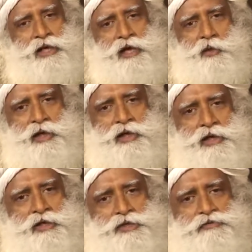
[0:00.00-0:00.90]
they are 20
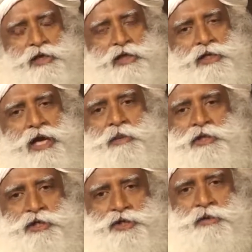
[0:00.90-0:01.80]
years of age, I may
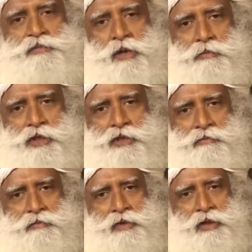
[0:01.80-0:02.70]
teach them
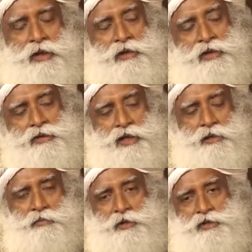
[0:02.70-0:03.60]
something. The
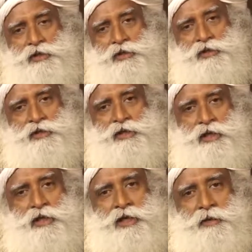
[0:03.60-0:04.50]
same person,
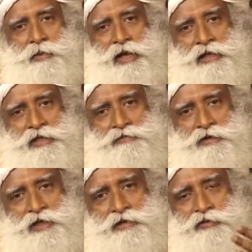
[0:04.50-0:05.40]
he practiced
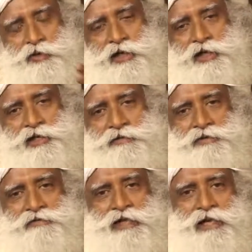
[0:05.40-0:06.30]
for 3-4 years, he
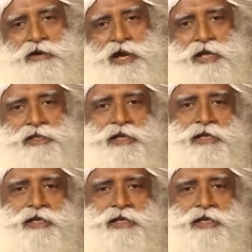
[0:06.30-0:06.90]
was feeling great